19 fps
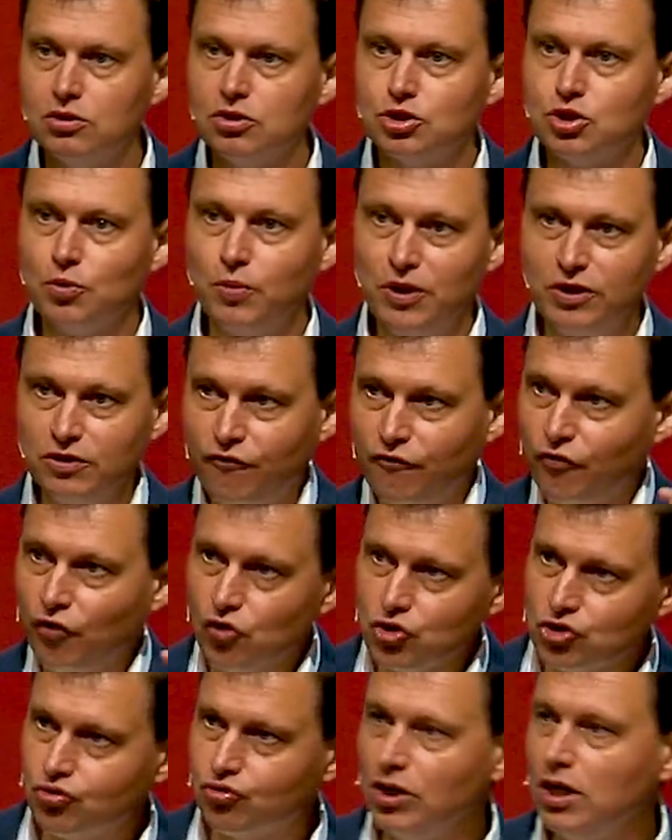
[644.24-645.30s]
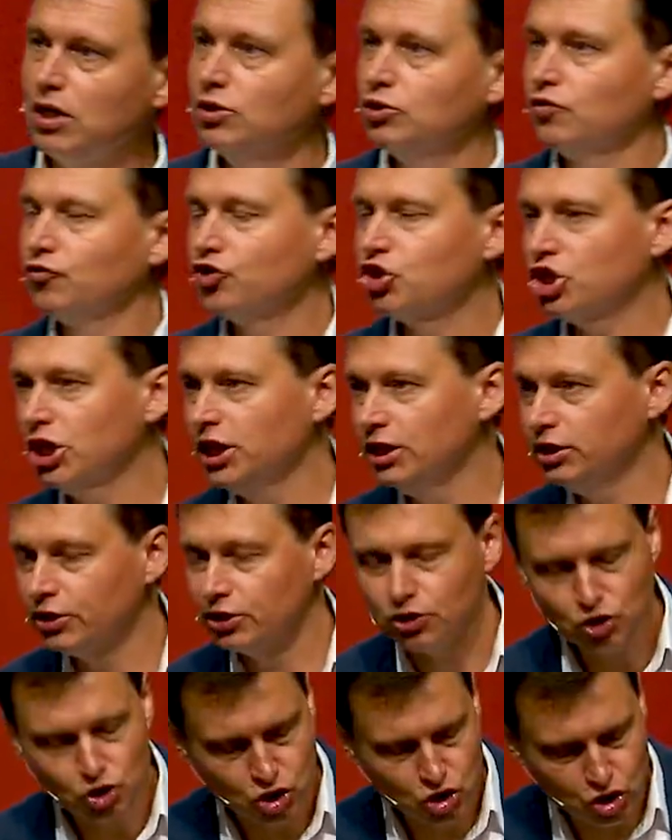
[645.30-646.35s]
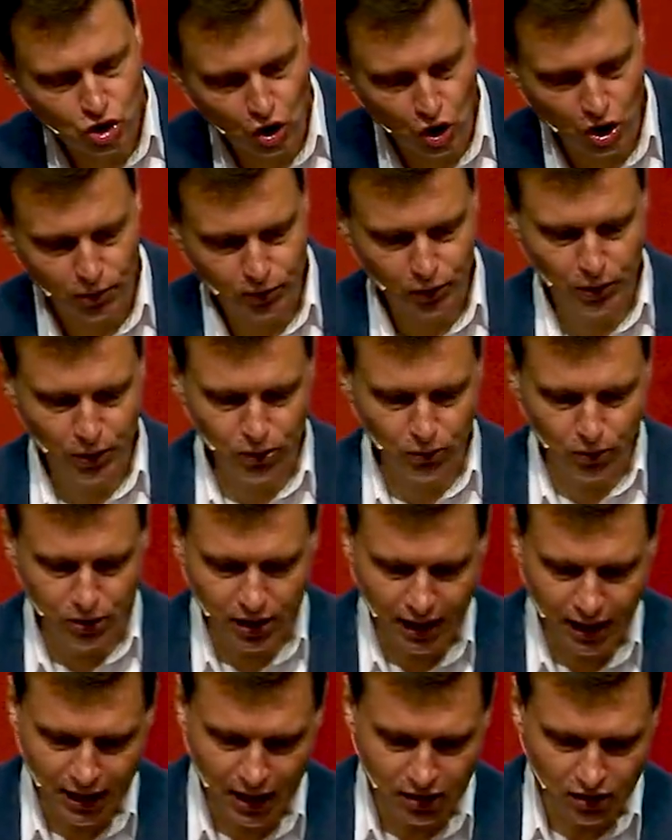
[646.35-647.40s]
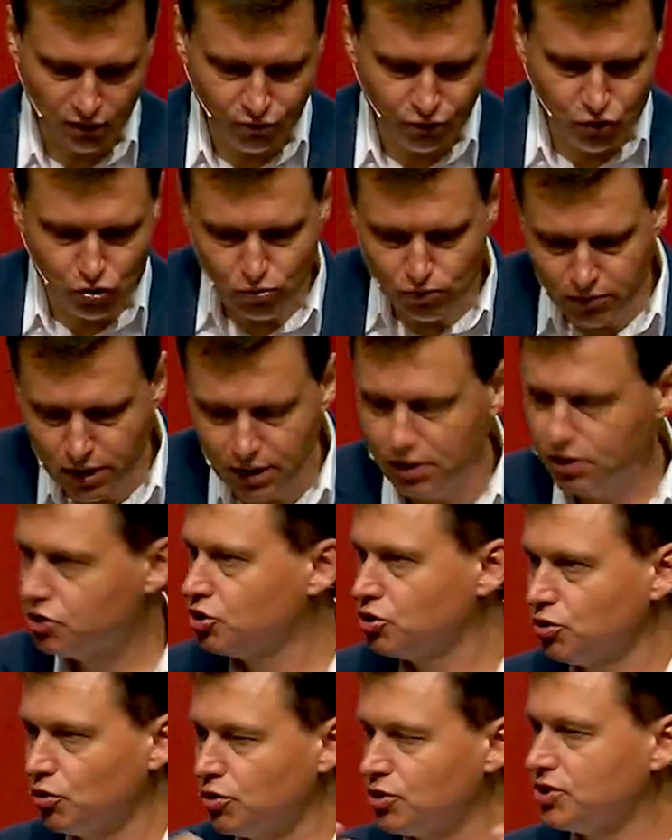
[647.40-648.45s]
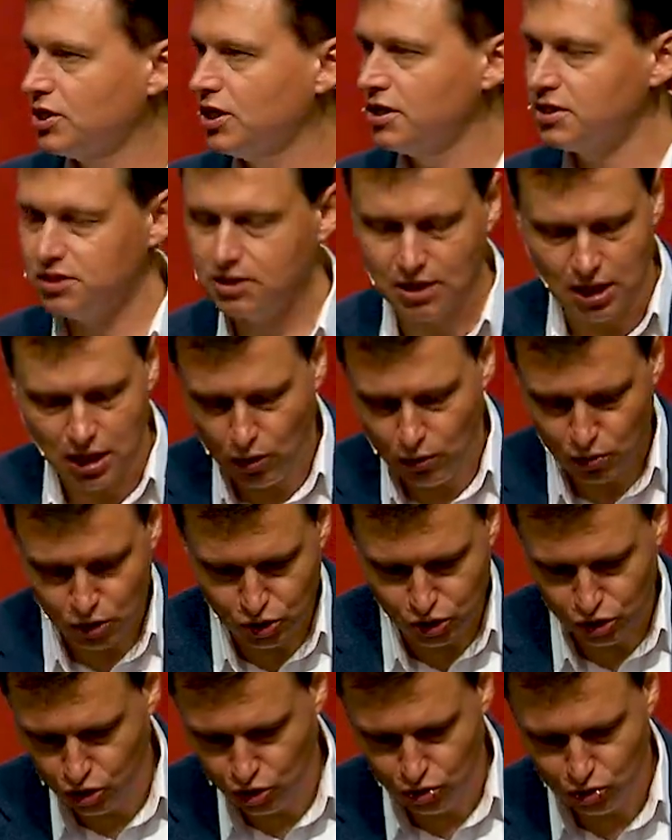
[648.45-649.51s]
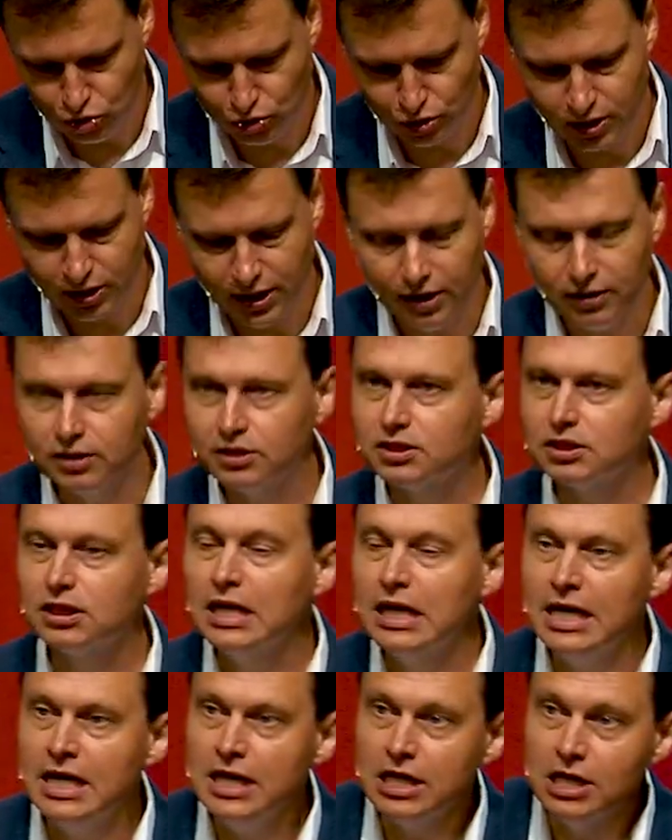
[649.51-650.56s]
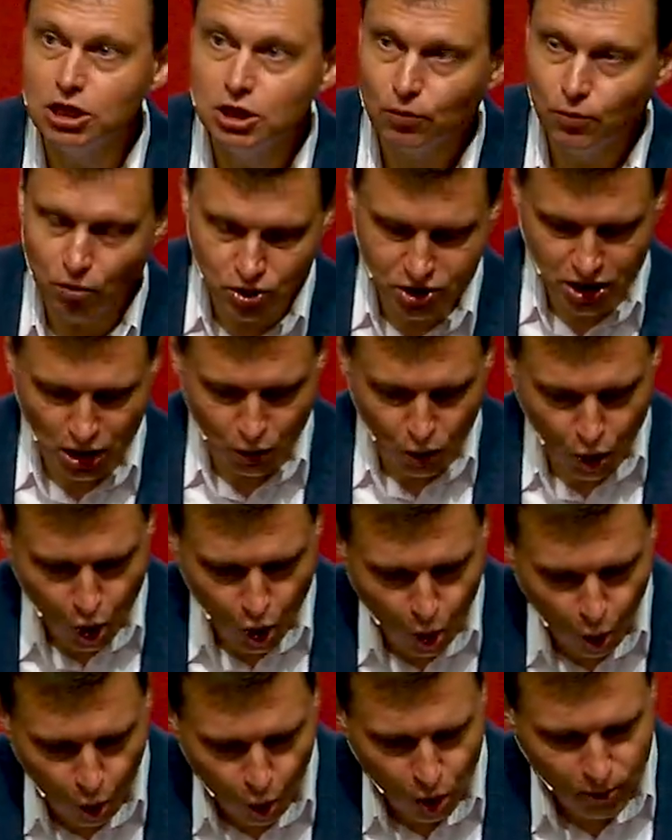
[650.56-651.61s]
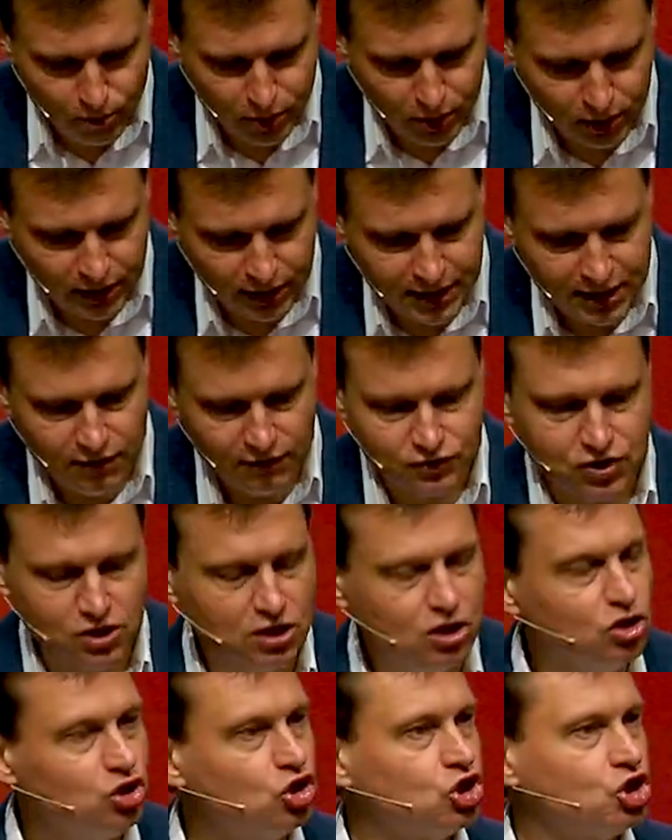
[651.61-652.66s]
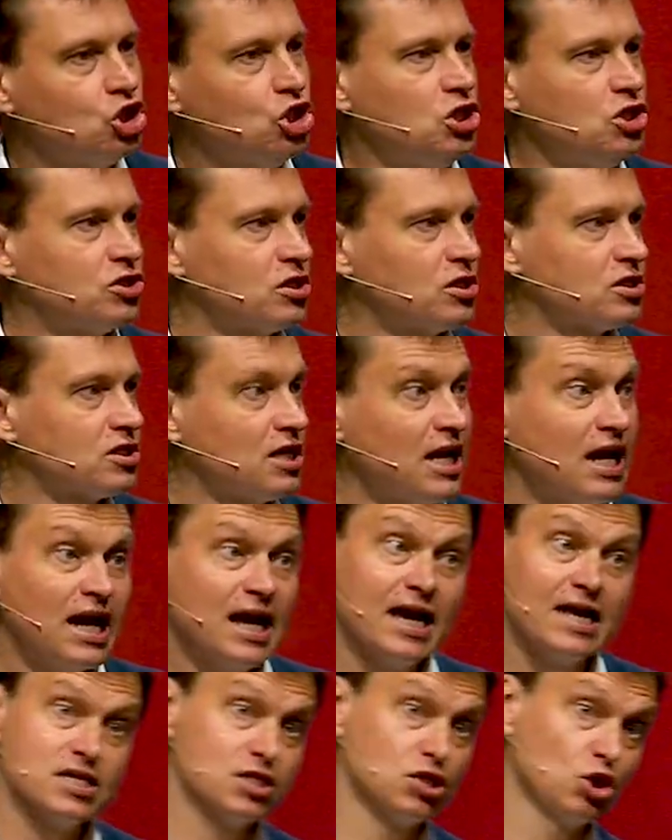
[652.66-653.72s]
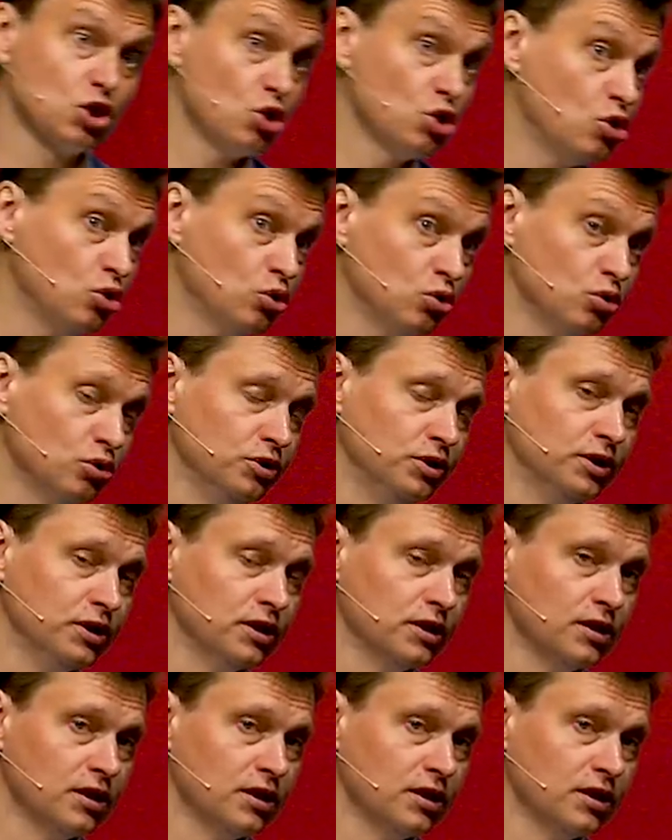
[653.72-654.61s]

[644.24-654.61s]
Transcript: So when the first round of shelling stopped, when we had a few minutes to assess our new reality, it was our core beliefs in Jesus as a good